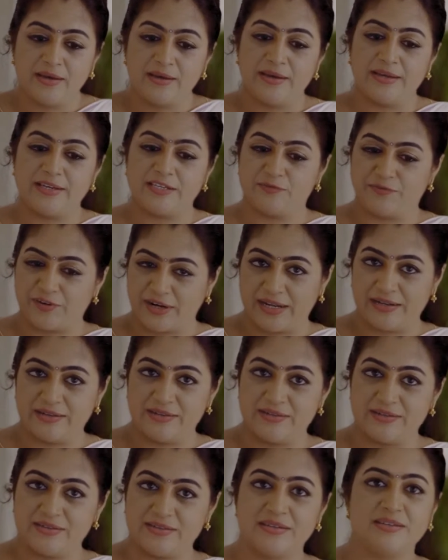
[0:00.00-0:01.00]
his
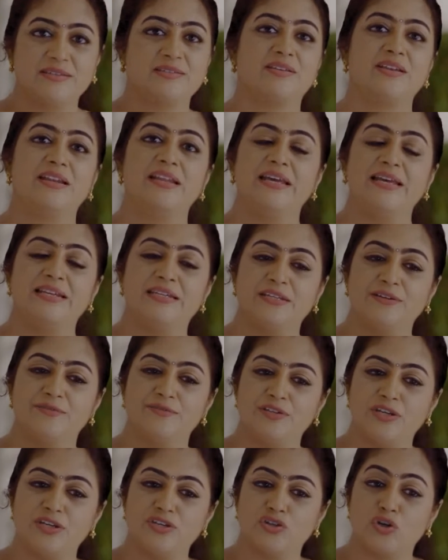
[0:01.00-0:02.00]
friends, his
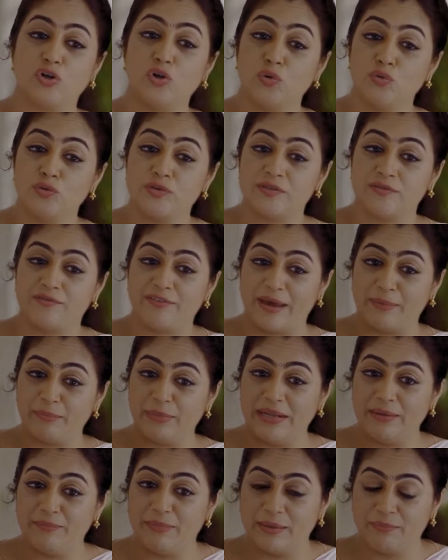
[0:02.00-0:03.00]
relatives, his close
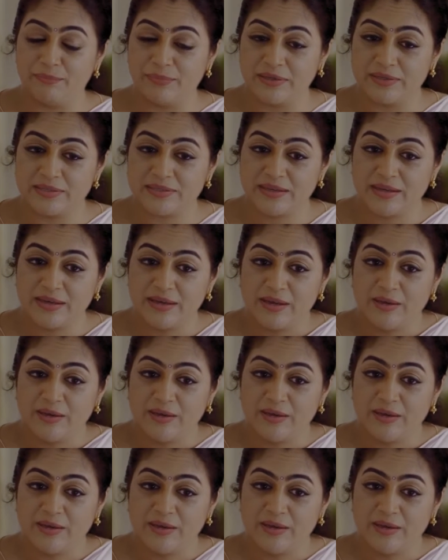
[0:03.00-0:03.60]
family members.